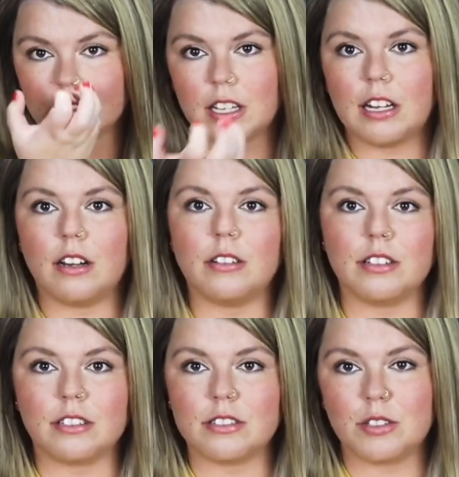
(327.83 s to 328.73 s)
I know it
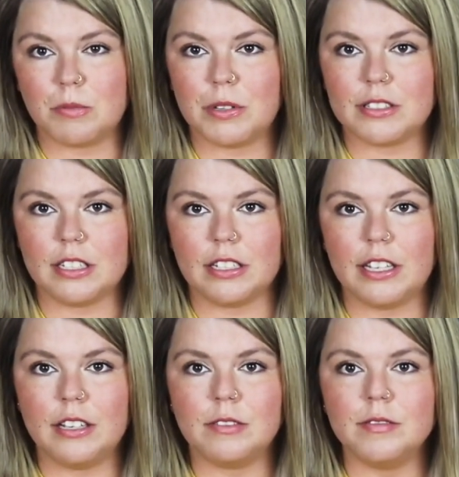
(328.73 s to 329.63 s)
looks super
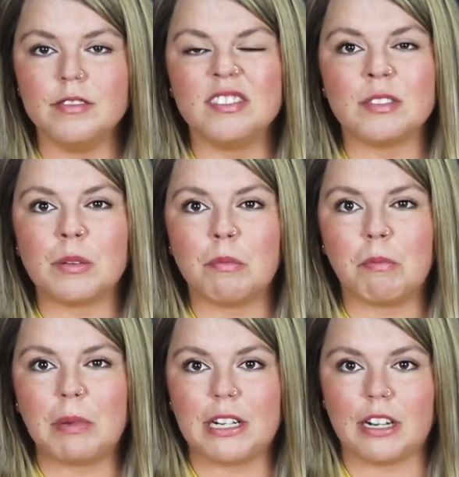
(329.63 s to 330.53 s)
silly,
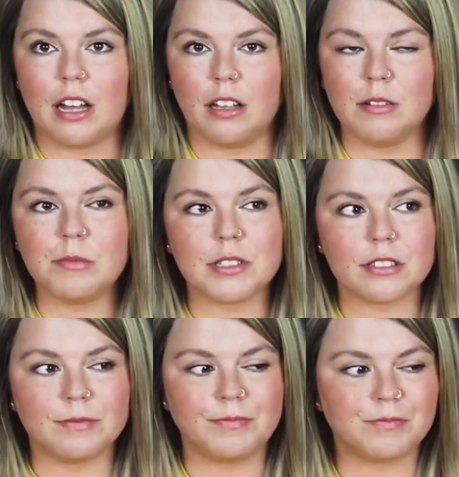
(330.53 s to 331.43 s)
but it helps.
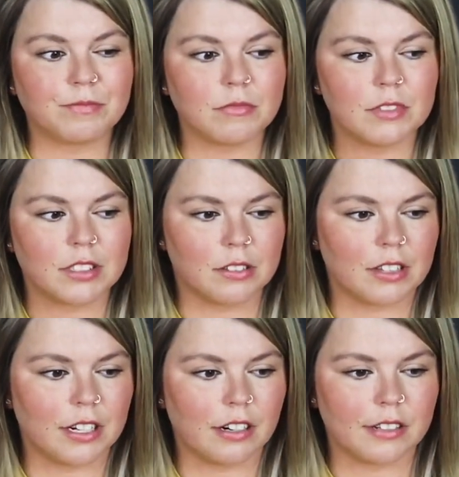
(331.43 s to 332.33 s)
So
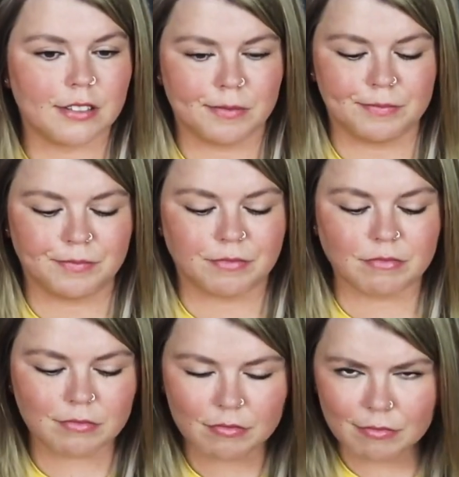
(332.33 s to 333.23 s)
there's
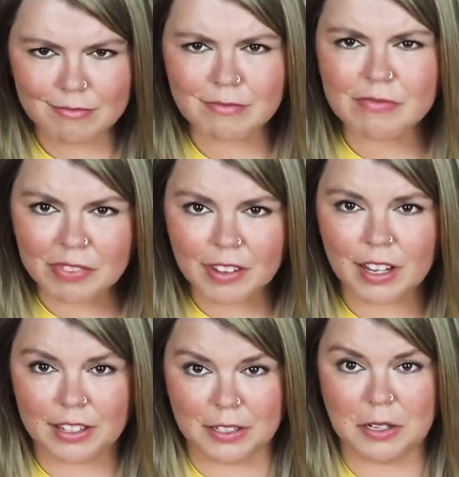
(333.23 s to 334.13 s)

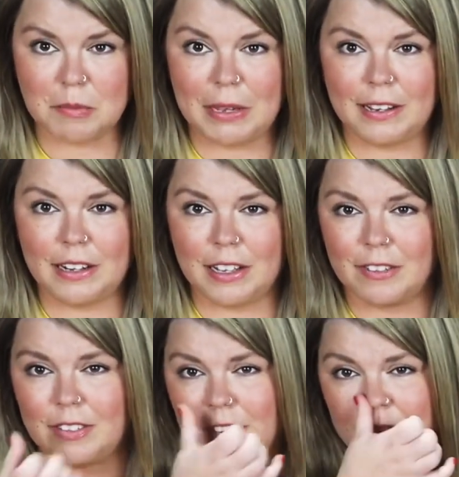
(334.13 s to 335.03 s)
a little bit of
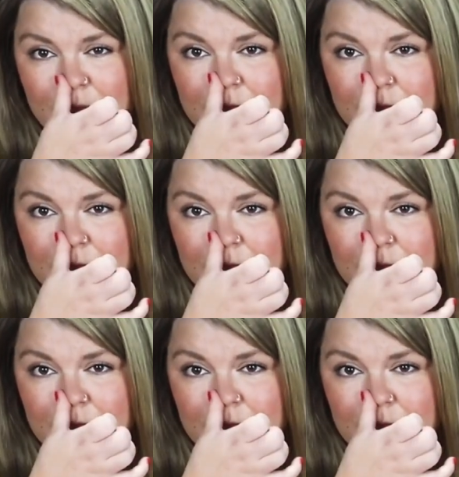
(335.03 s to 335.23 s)
a,